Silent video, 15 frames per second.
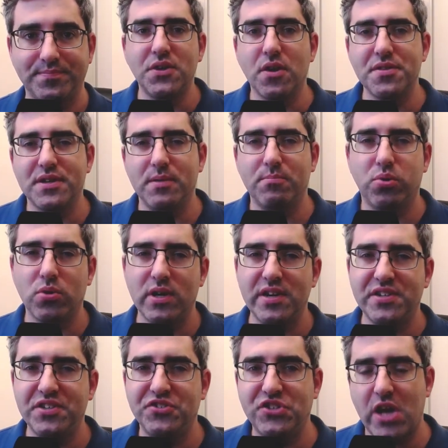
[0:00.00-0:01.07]
Another
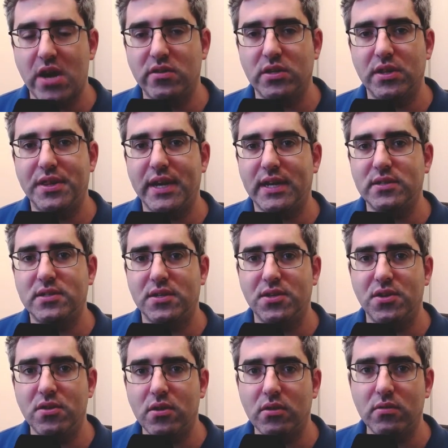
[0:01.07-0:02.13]
important general thing to
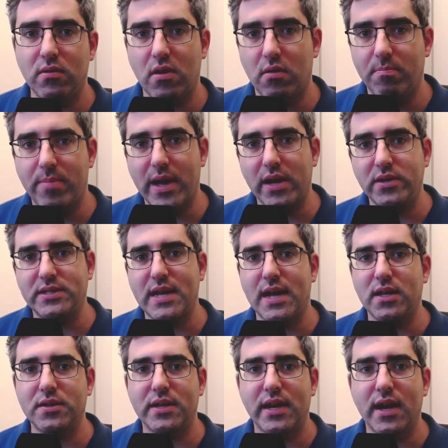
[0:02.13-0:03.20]
know about
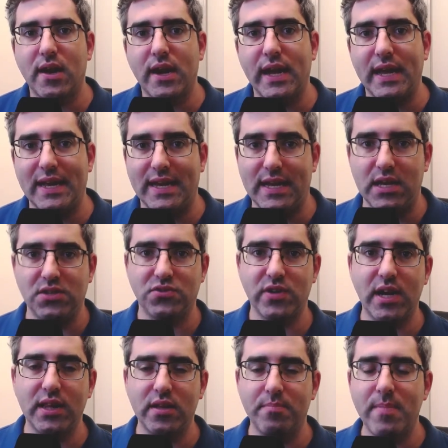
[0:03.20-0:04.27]
healthcare in
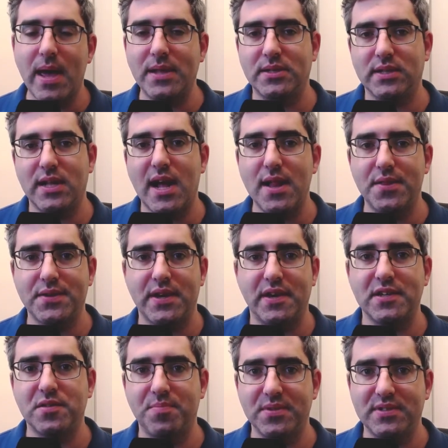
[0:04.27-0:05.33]
Israel, and mental
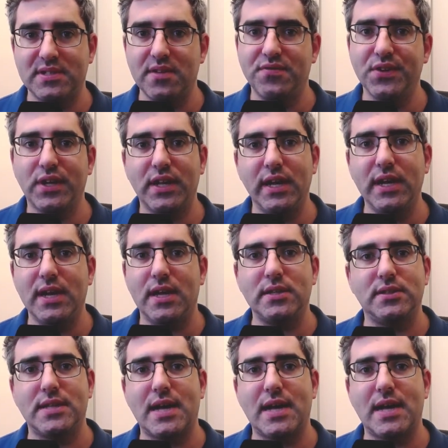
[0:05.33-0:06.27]
healthcare specifically,